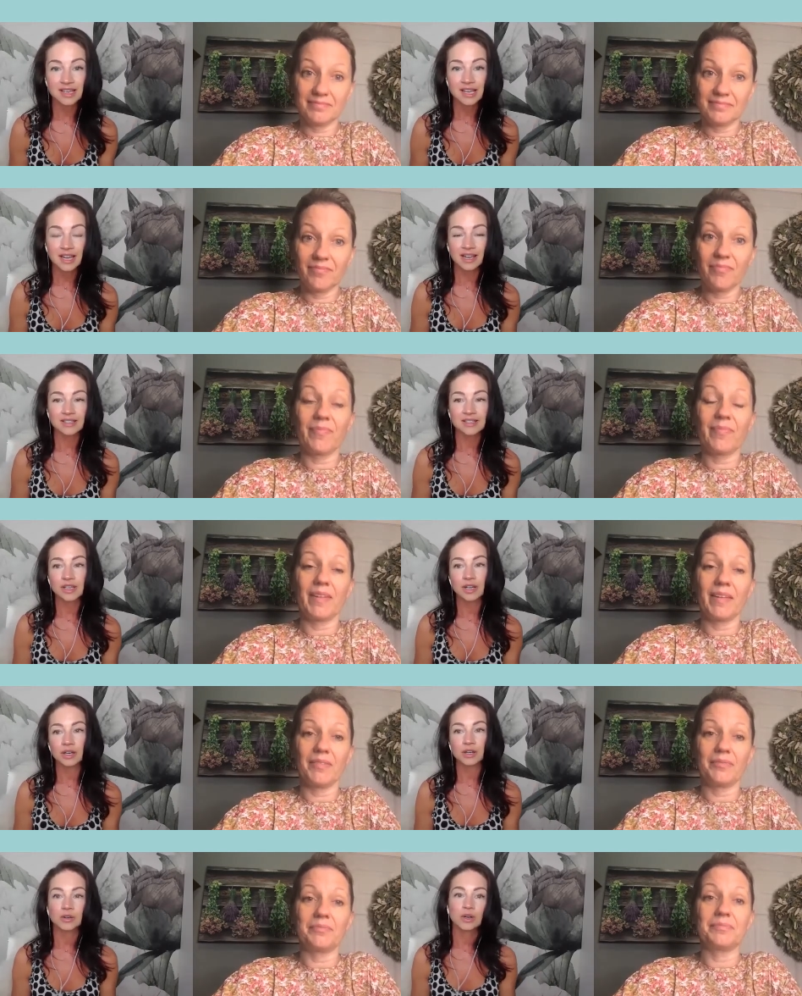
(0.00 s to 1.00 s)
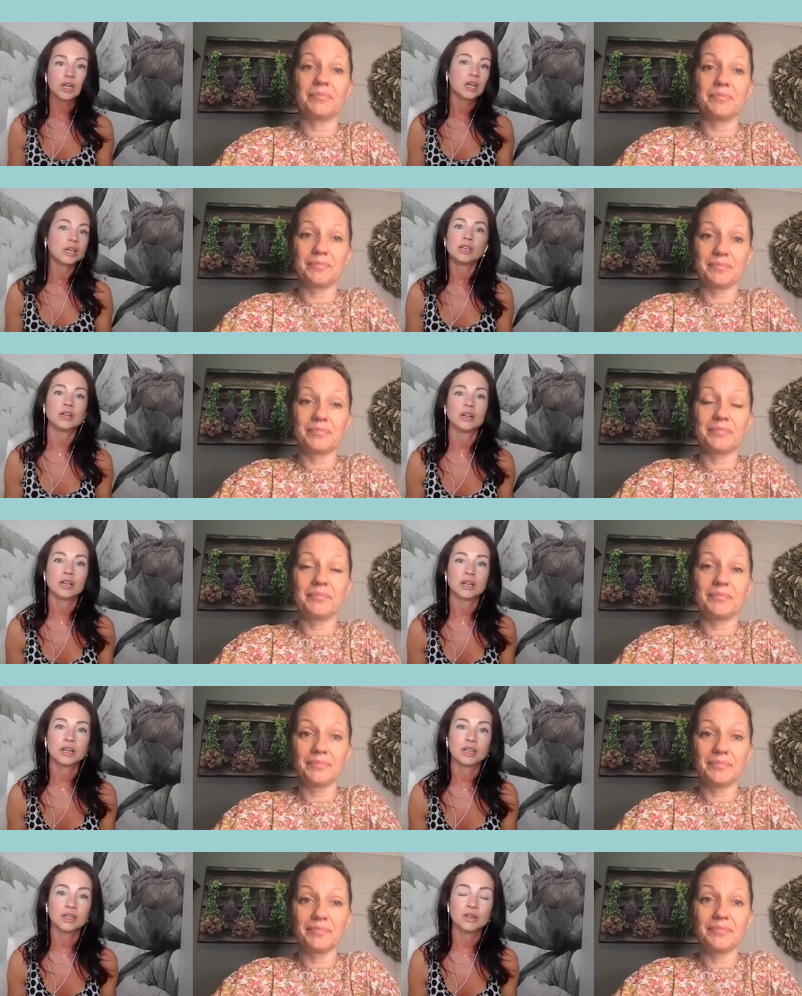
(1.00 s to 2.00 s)
Speaker 1: And so you're,
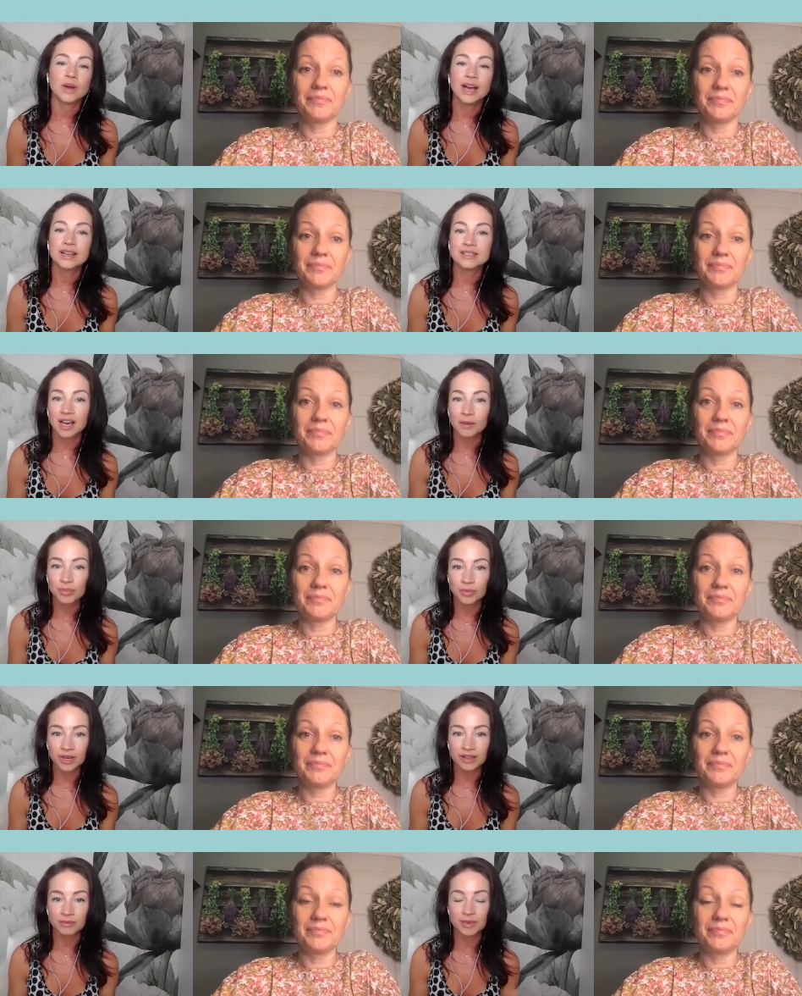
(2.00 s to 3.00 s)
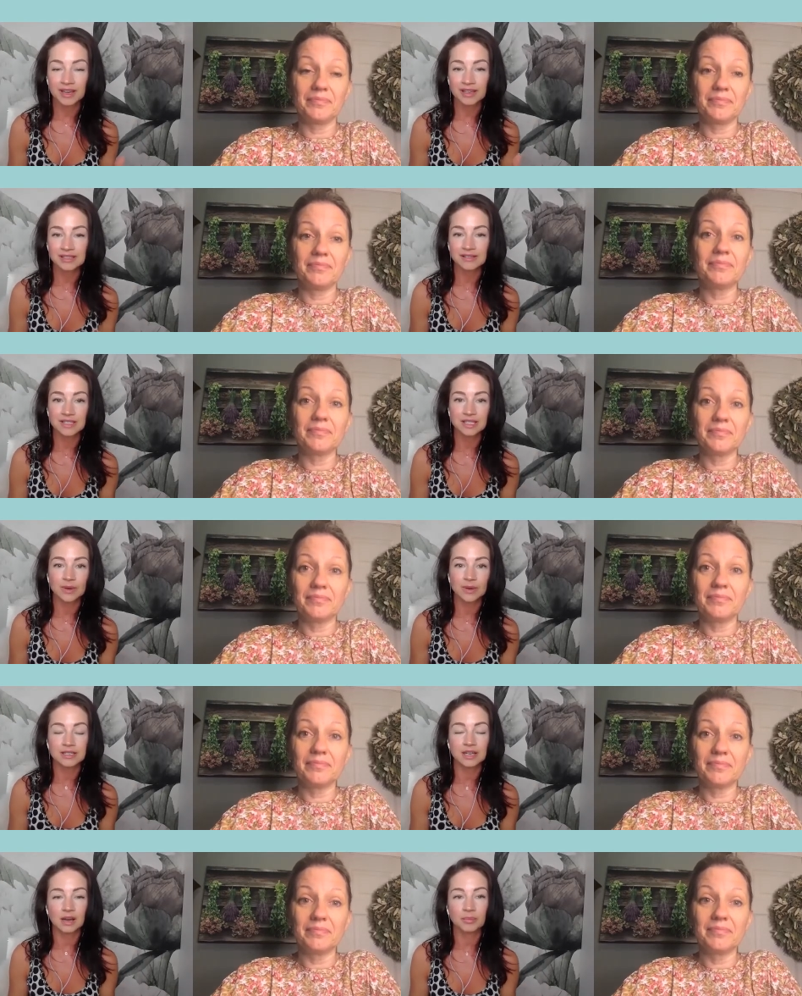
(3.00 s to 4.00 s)
you end up with, because of this, you end
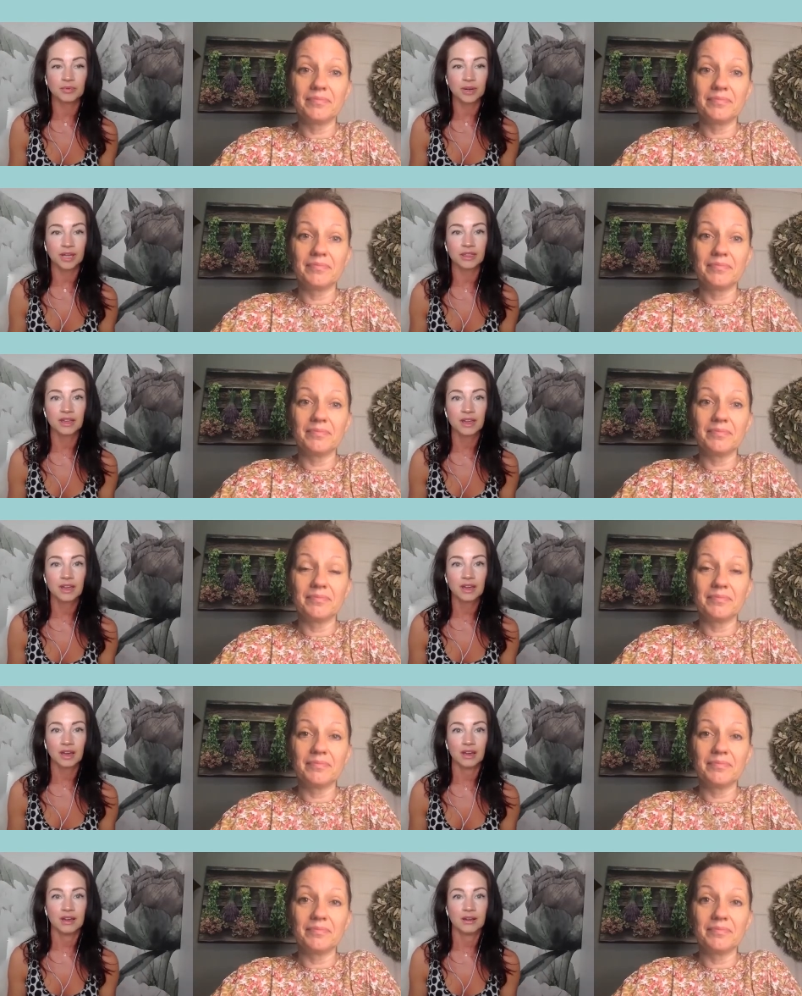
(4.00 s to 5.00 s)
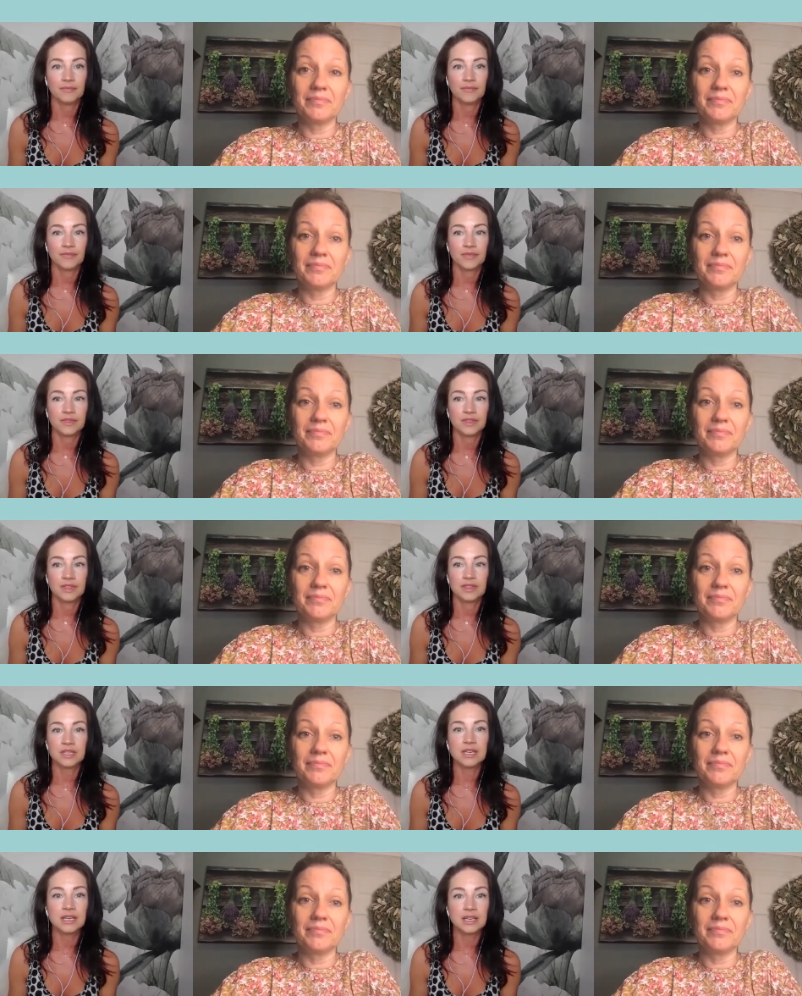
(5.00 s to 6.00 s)
up with, um,
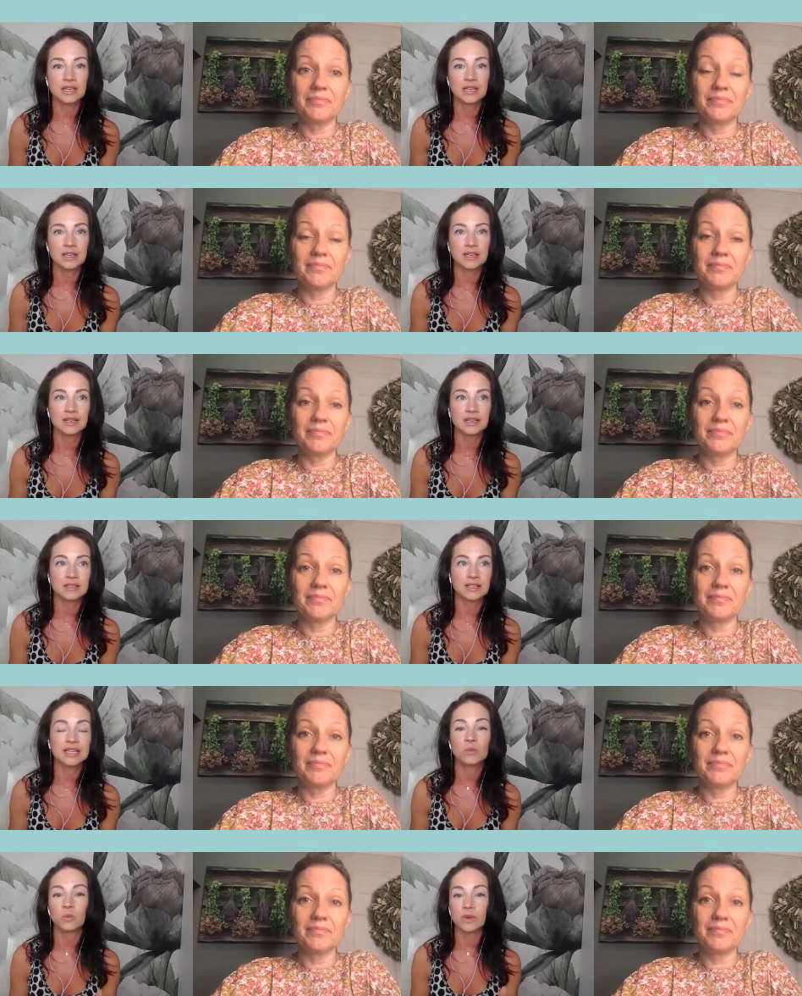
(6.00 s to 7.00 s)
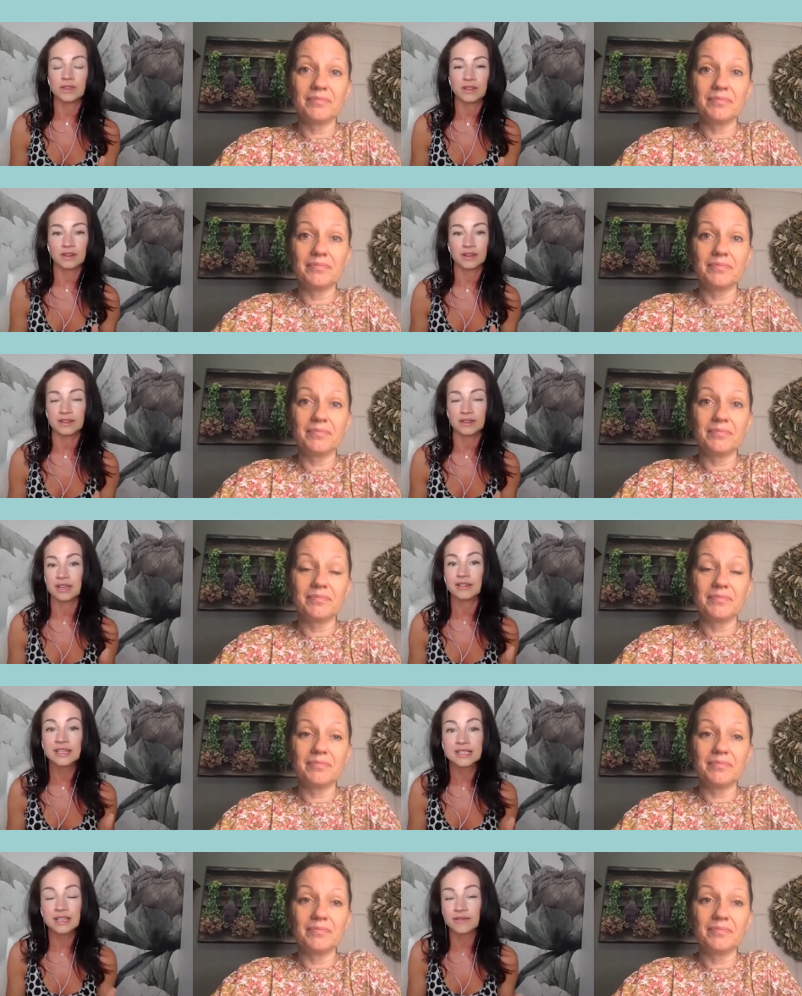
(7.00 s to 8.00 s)
The, the the
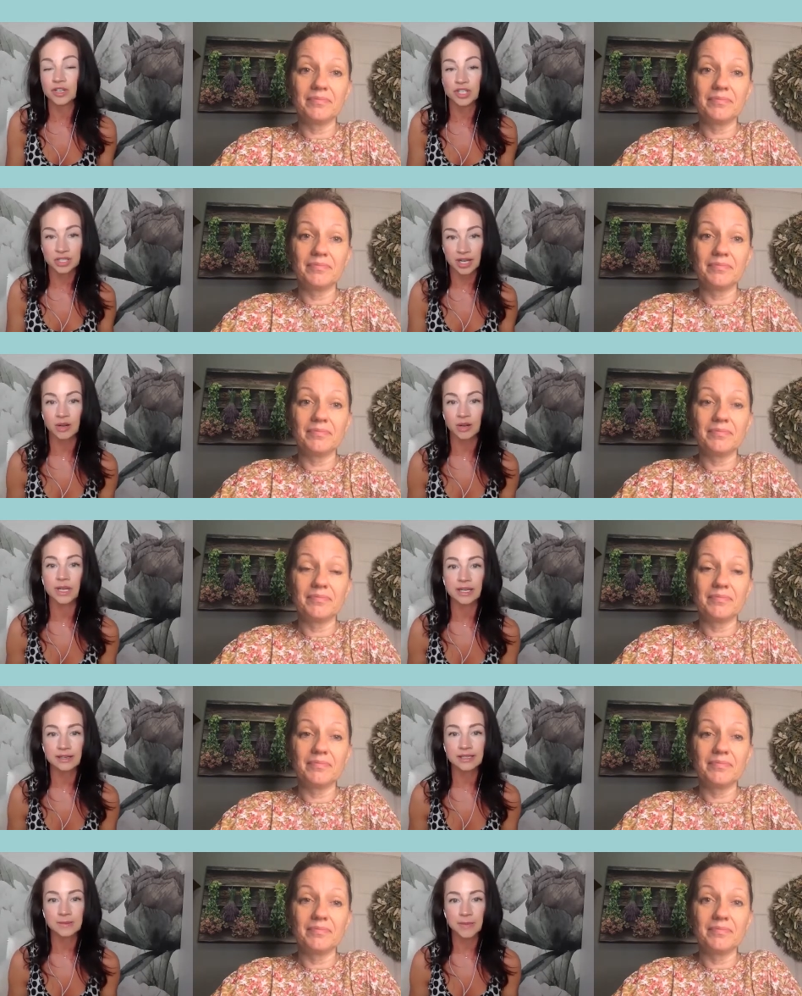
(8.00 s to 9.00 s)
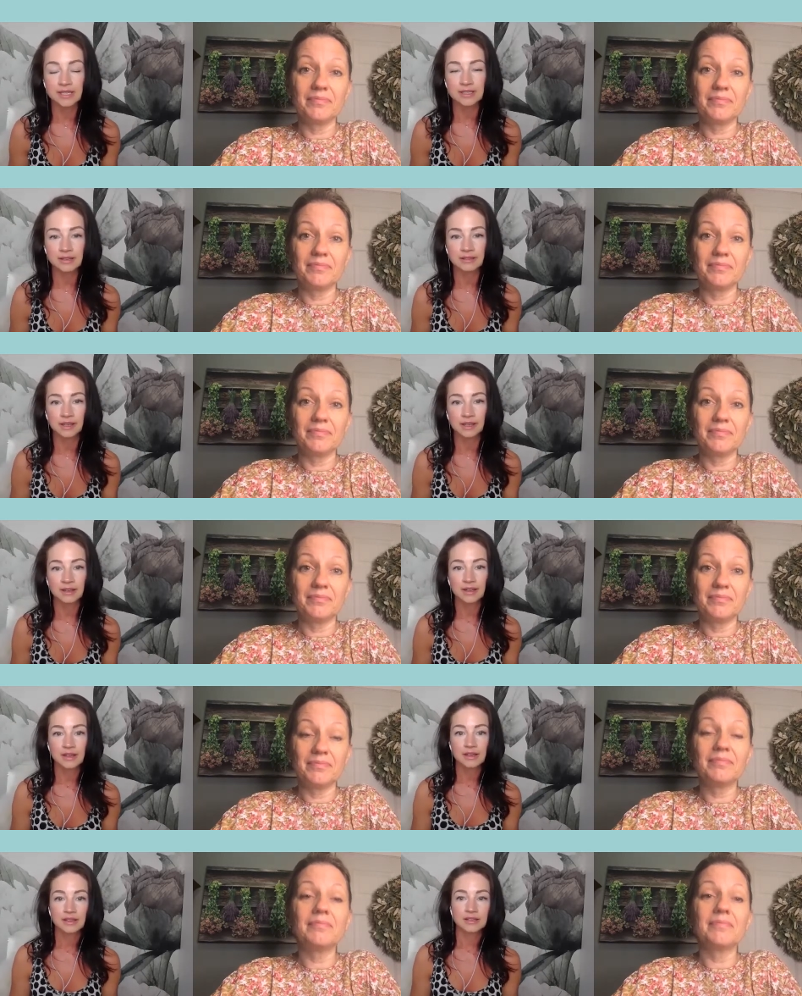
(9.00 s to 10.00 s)
illness of your genetic weakness, basically.
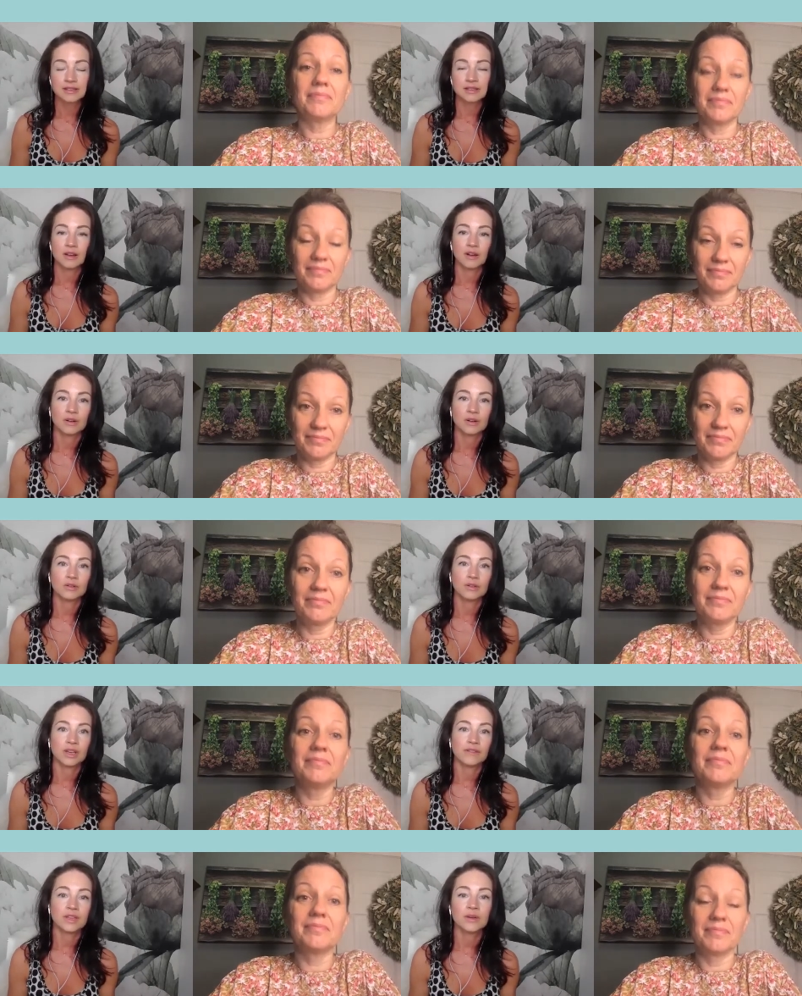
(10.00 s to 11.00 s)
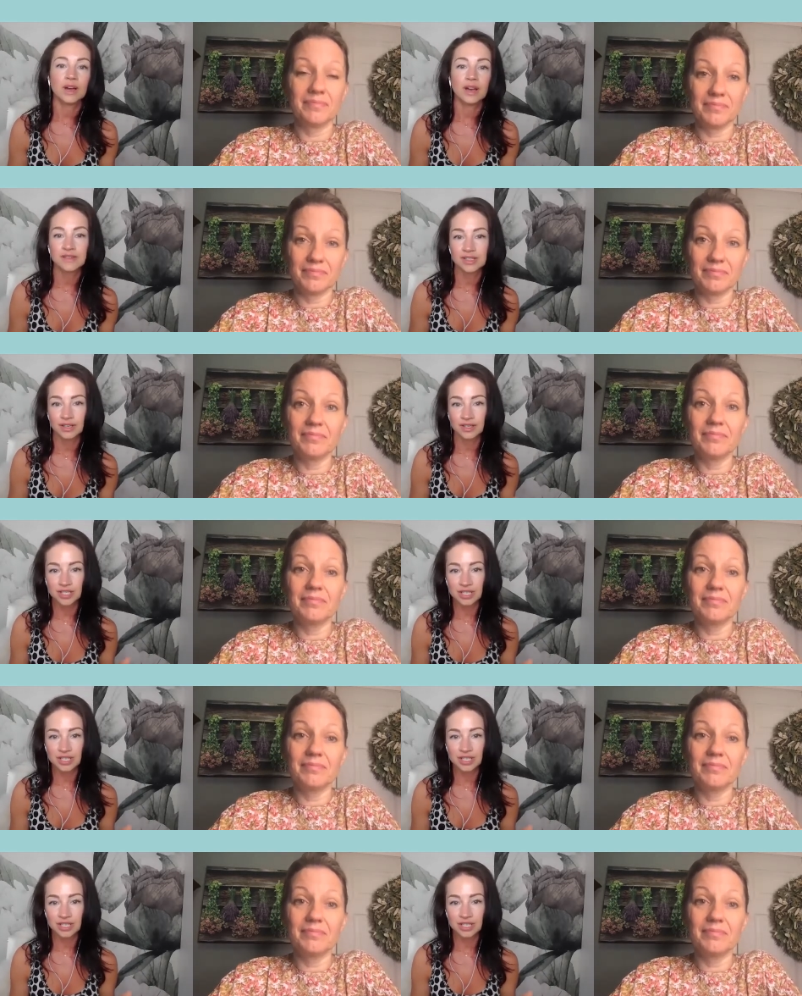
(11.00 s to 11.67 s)
So if you have certain gene